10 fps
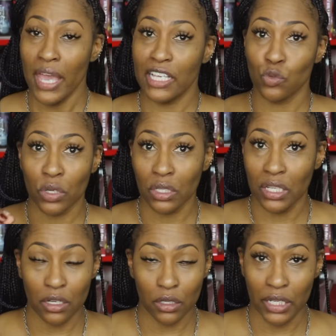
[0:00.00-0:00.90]
is we're
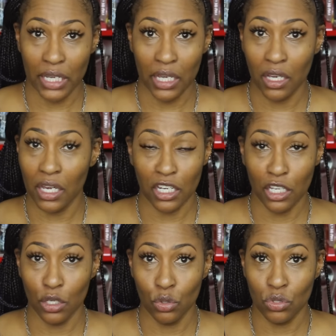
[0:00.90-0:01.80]
literally gonna
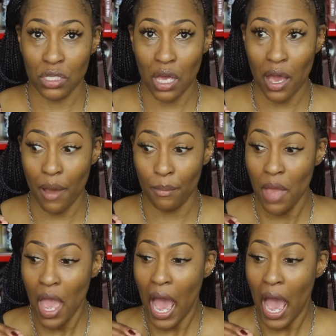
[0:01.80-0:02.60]
use, um,